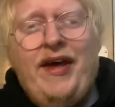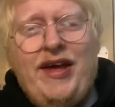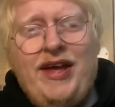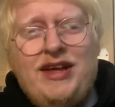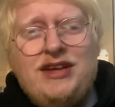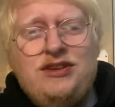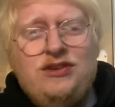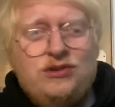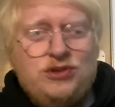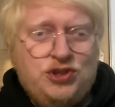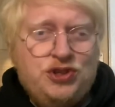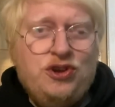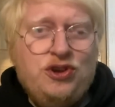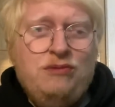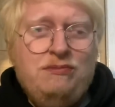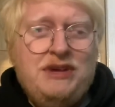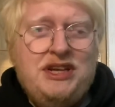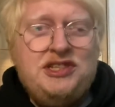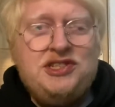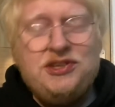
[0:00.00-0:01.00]
You'll join
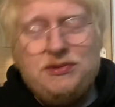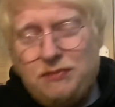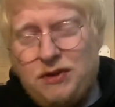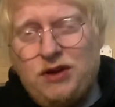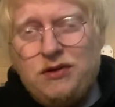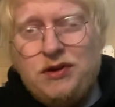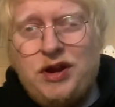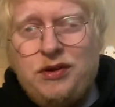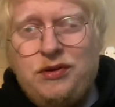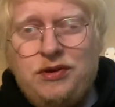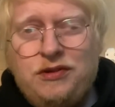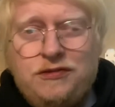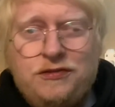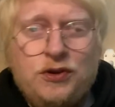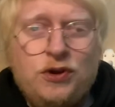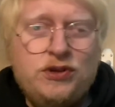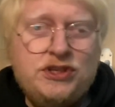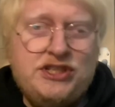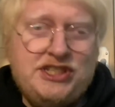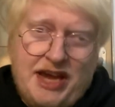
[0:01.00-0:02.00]
me tomorrow
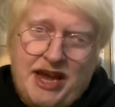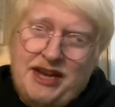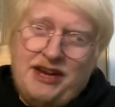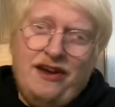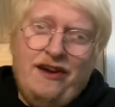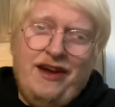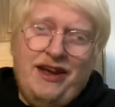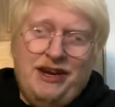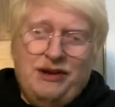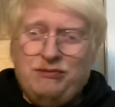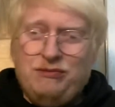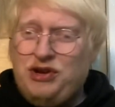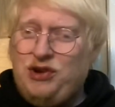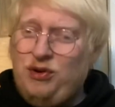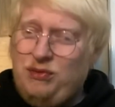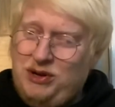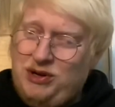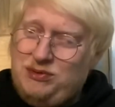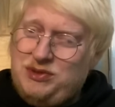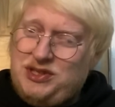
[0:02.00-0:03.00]
for day 9, and we're
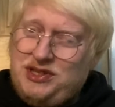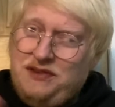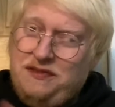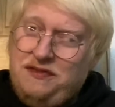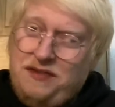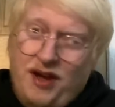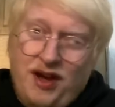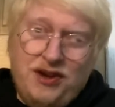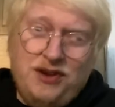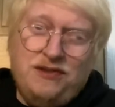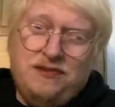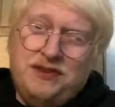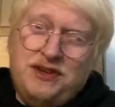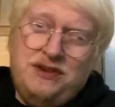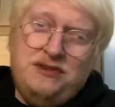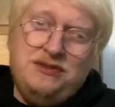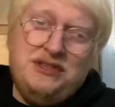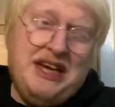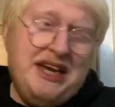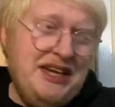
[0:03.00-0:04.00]
coming up to the final
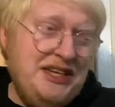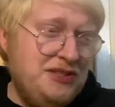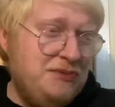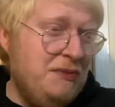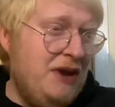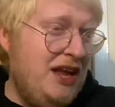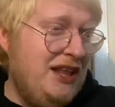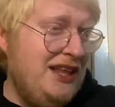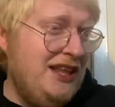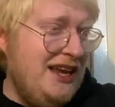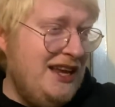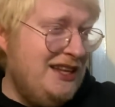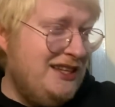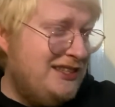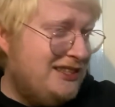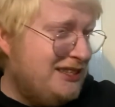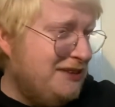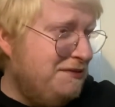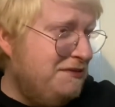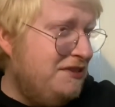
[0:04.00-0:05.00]
few days, my
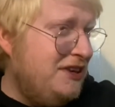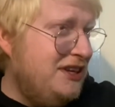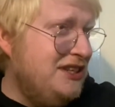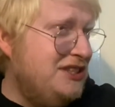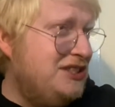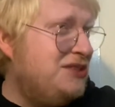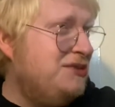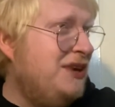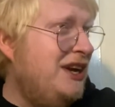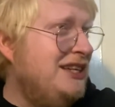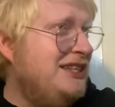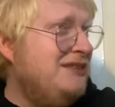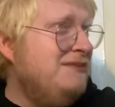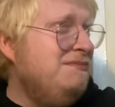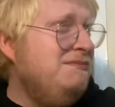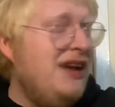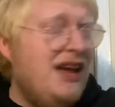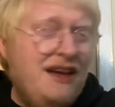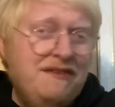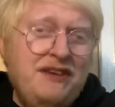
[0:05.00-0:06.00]
leads. And thanks to
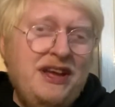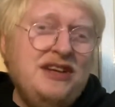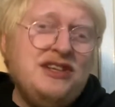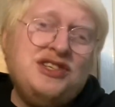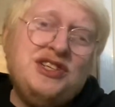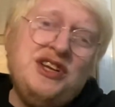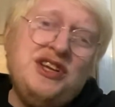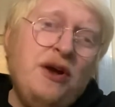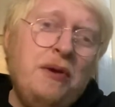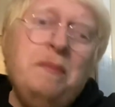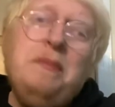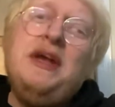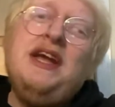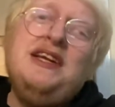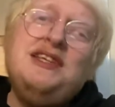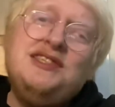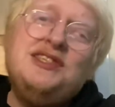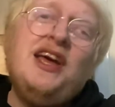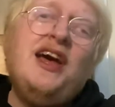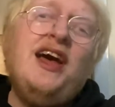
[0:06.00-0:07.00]
Adam, I've actually got
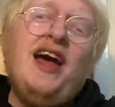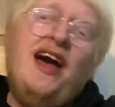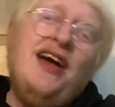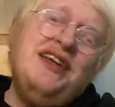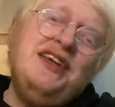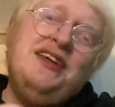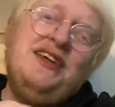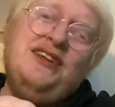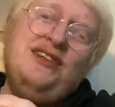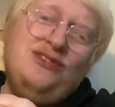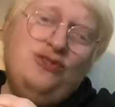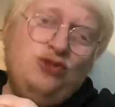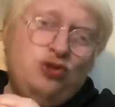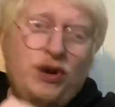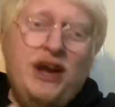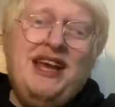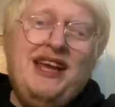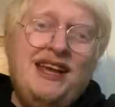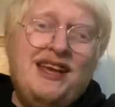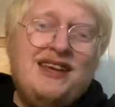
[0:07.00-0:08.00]
beers that I can
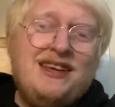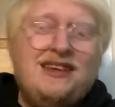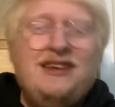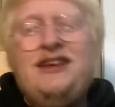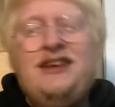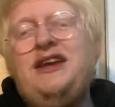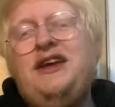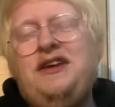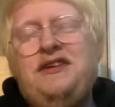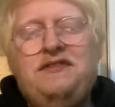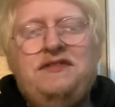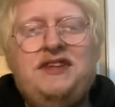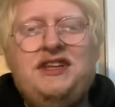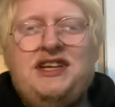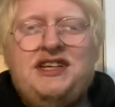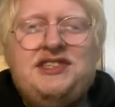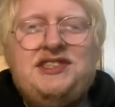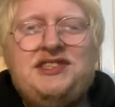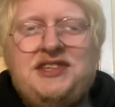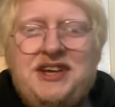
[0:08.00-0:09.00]
drink for
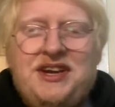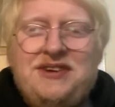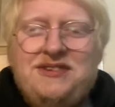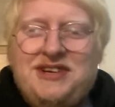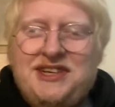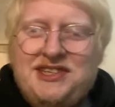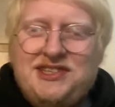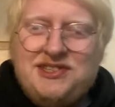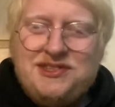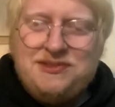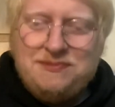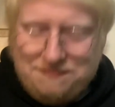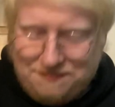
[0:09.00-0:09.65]
this series.